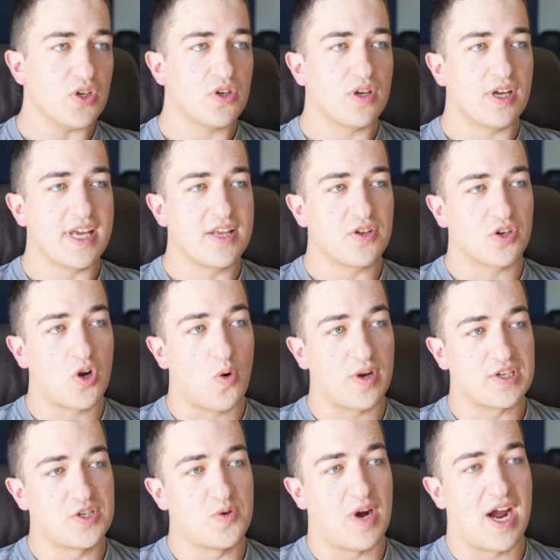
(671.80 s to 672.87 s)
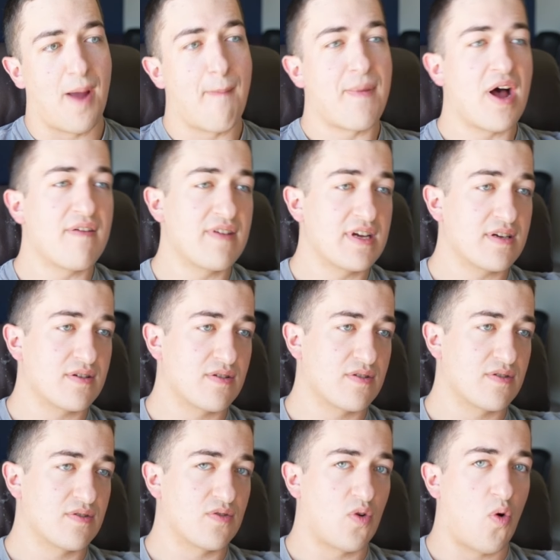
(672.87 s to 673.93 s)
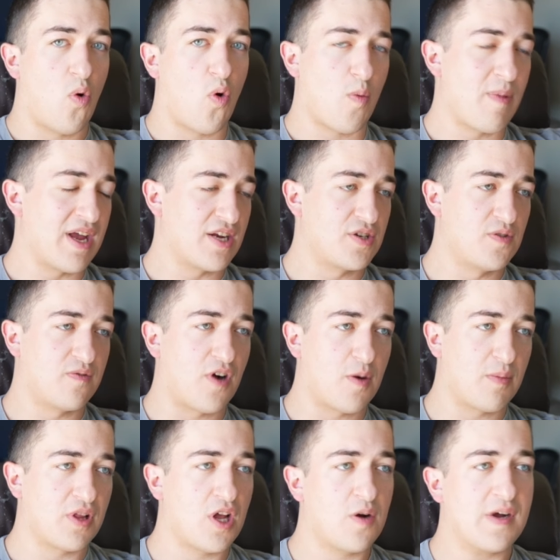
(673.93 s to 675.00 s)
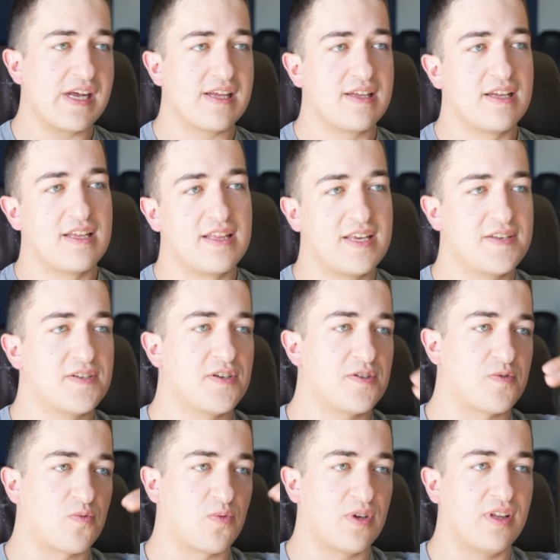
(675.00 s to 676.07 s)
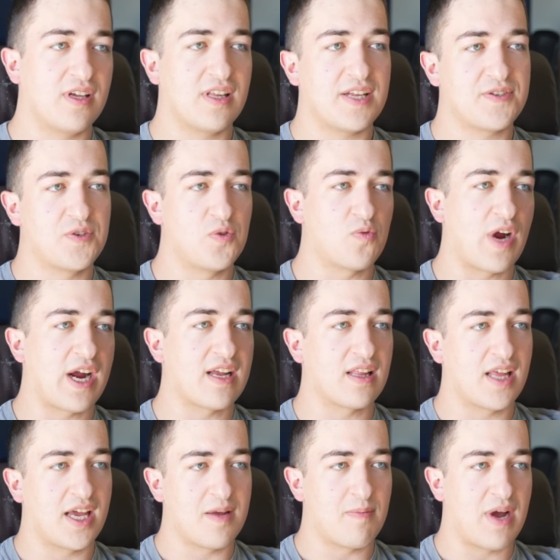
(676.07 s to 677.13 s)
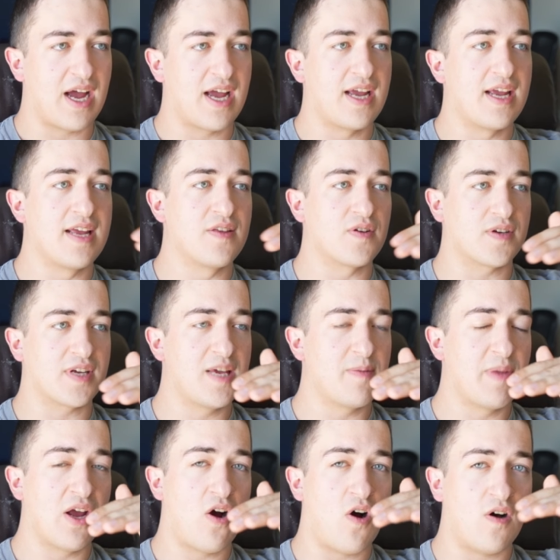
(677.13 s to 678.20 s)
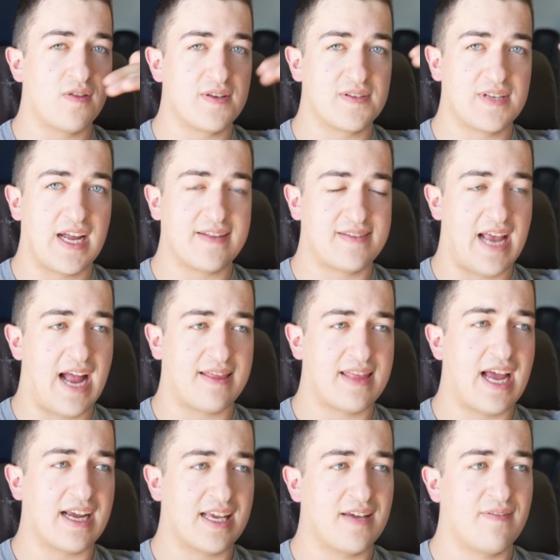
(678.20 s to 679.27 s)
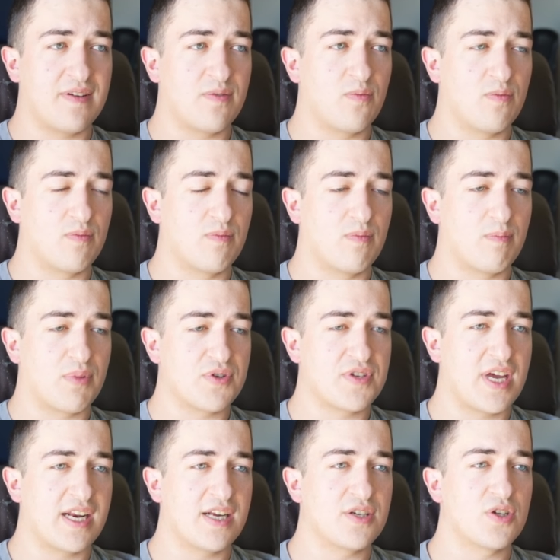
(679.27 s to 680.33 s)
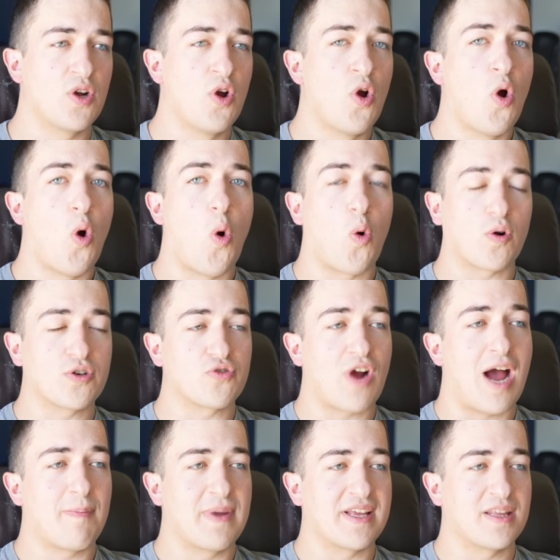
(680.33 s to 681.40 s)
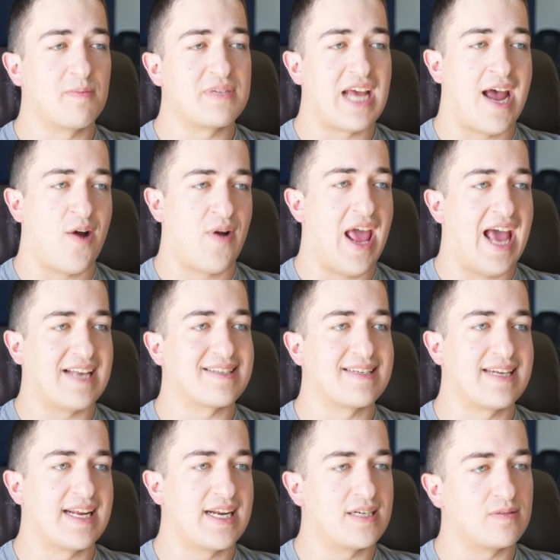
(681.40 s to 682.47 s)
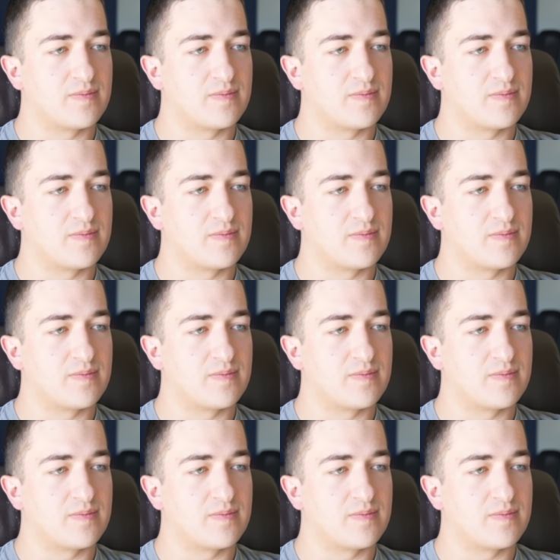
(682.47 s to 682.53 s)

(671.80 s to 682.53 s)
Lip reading: either going too high above it or being too far below it, this just really lets you regulate by either keeping all the sets at that given percentage or dropping them down as needed.